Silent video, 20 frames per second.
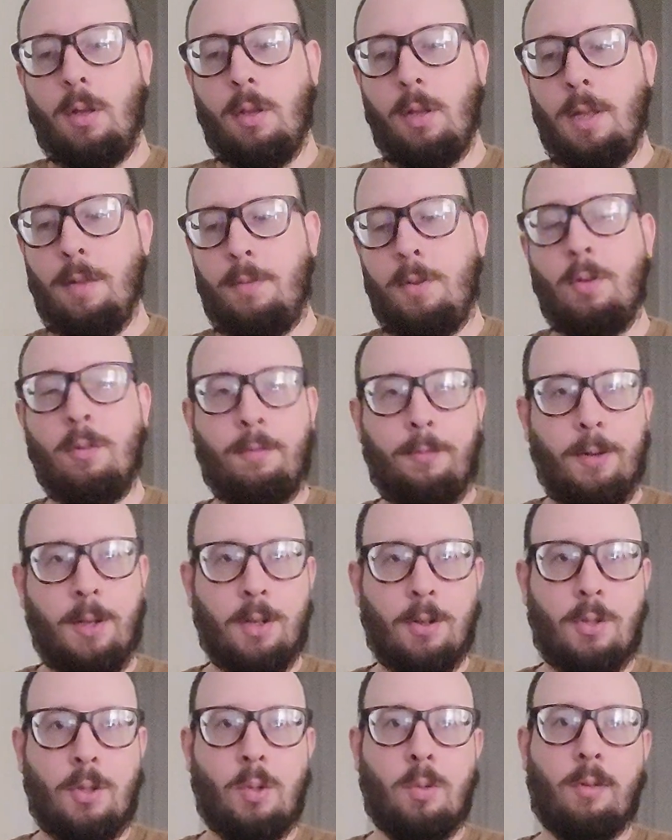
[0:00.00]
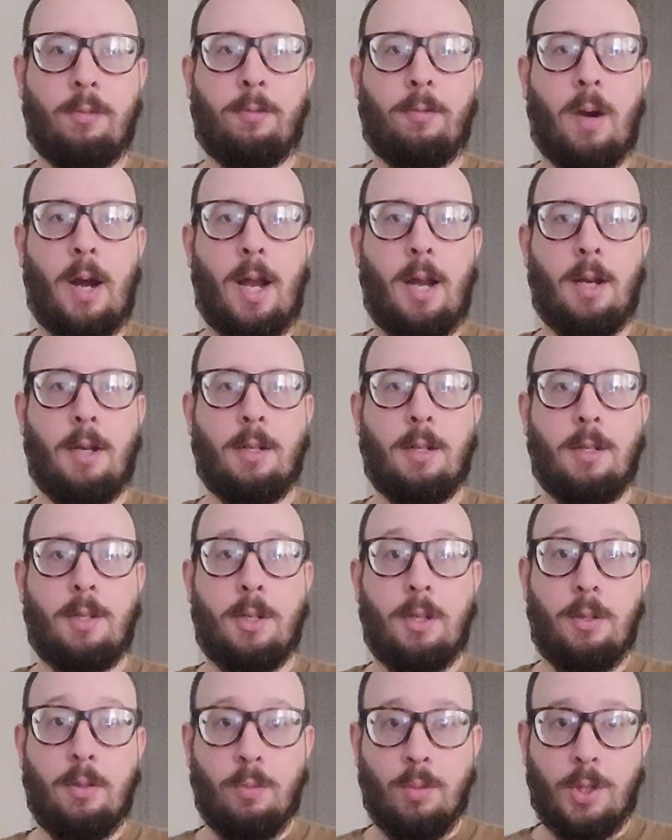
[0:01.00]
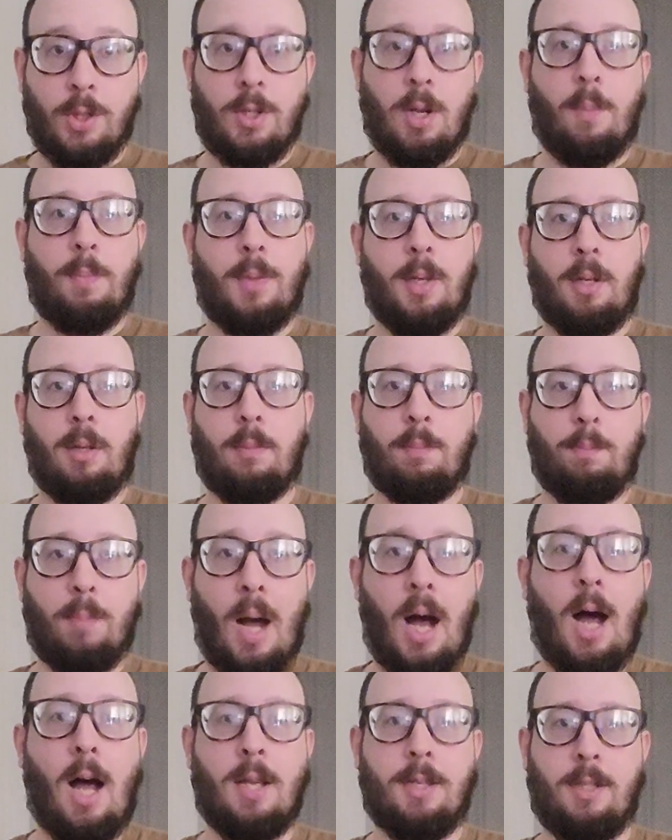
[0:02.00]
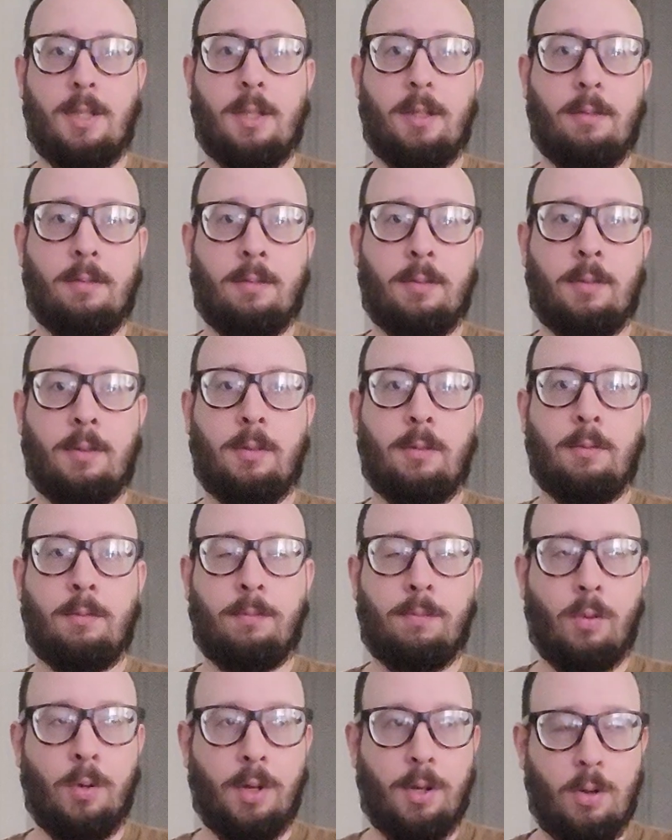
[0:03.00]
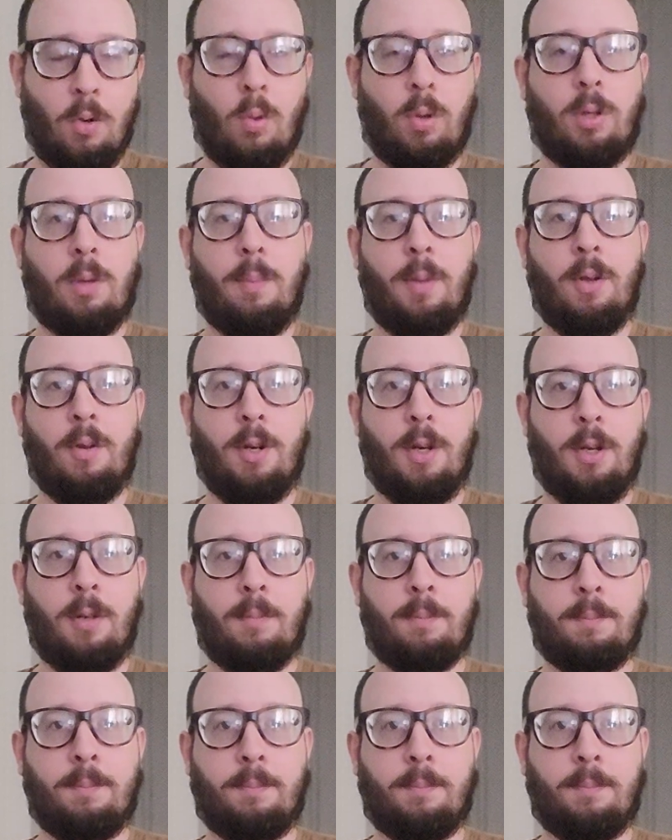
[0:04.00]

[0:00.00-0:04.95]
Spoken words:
If you feel too afraid to do something positive for your community,